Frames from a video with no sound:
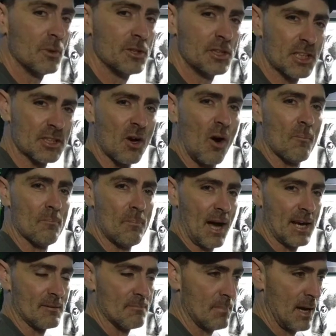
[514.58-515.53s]
which has got
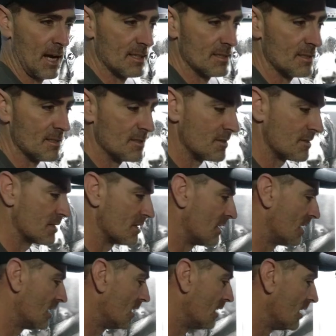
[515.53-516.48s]
paint pens,
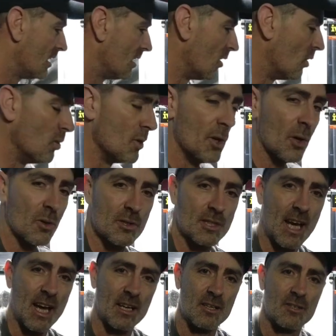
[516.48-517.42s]
all your
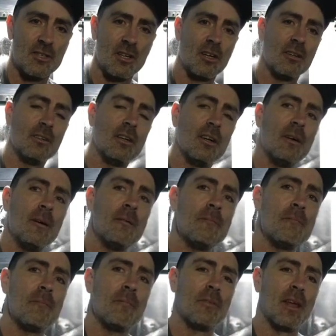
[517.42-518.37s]
texture
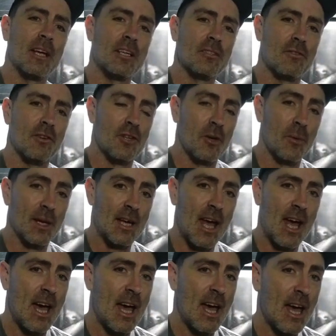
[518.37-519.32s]
things for doing
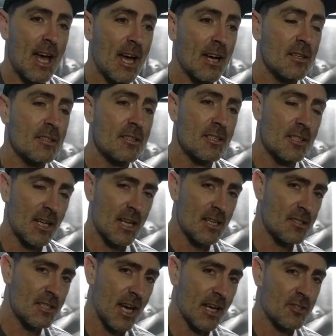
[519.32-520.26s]
hair,
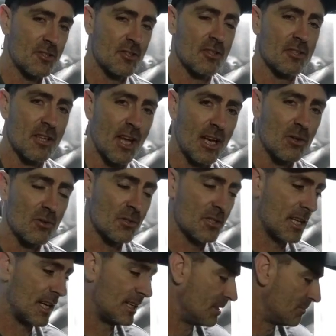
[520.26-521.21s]
skin textures, they all
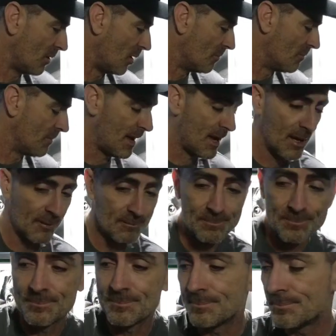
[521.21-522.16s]
sit in the bottom there.
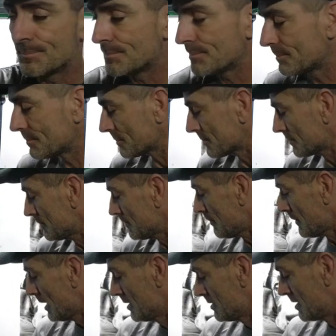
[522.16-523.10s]

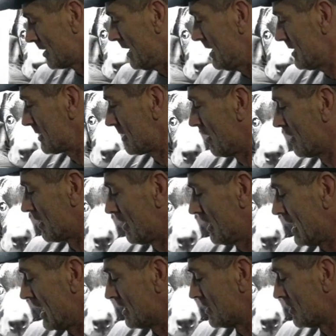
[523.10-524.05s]
To this side
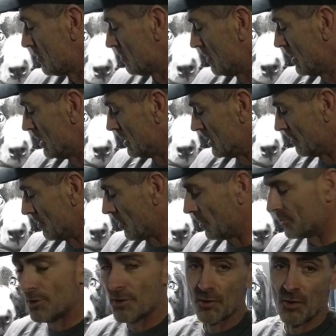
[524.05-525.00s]
of the easel you've
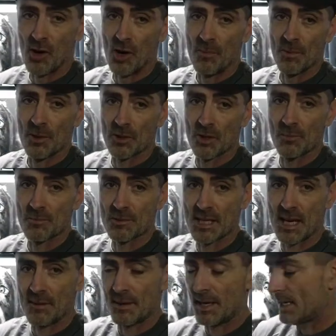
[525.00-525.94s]
got another arm that
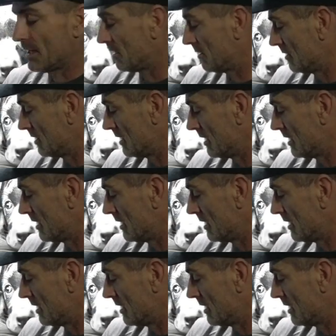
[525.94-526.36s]
comes out here